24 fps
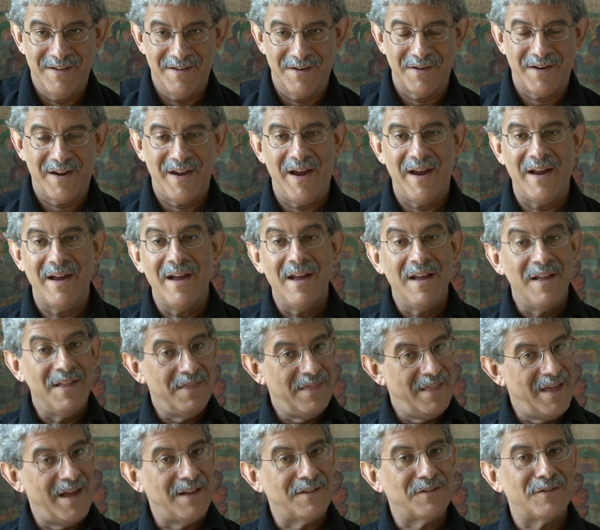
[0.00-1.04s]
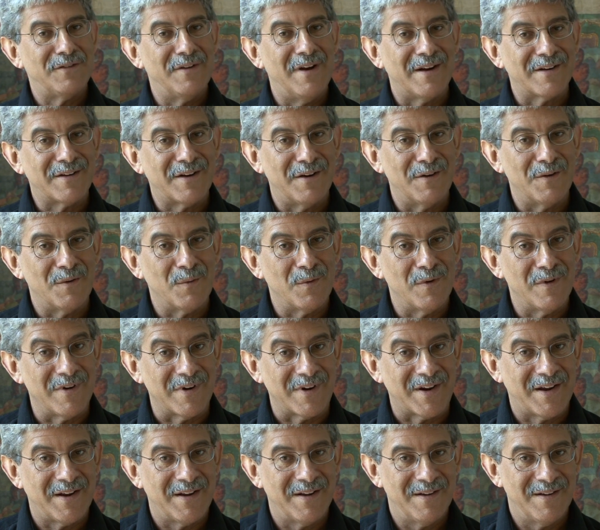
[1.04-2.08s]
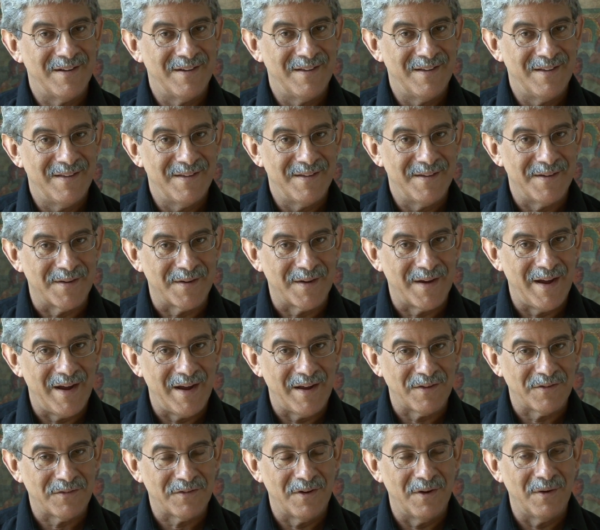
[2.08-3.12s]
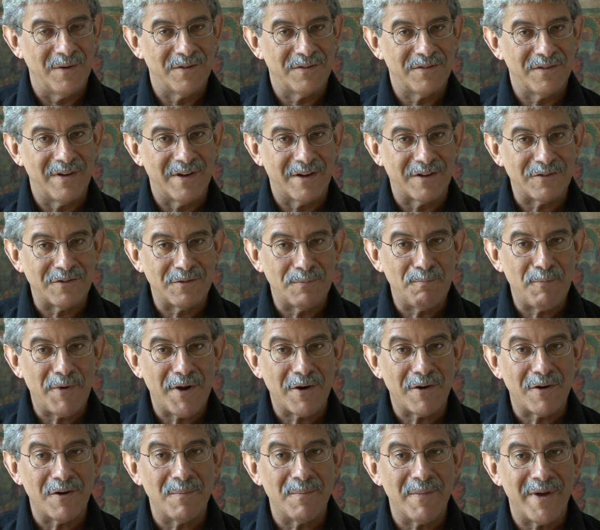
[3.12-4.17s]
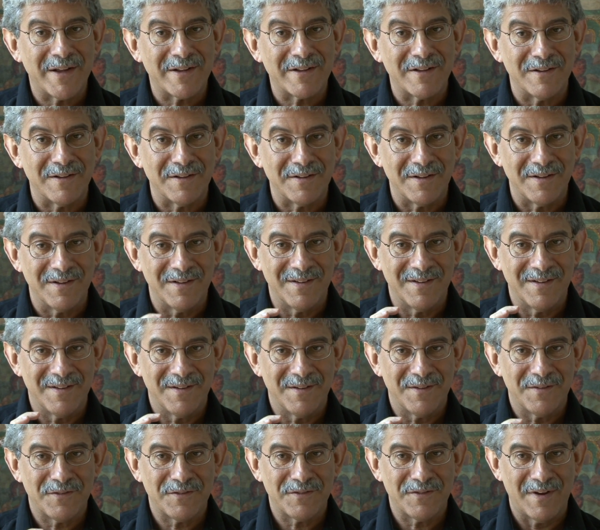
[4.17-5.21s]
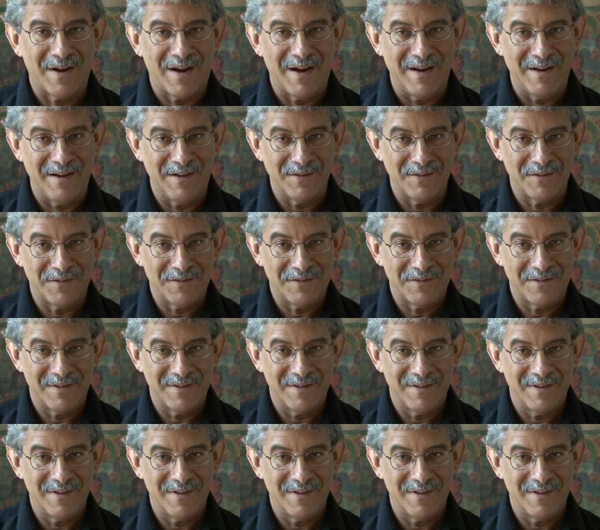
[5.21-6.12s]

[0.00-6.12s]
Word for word: Okay, that's not going to work. Okay, so it's experimental science.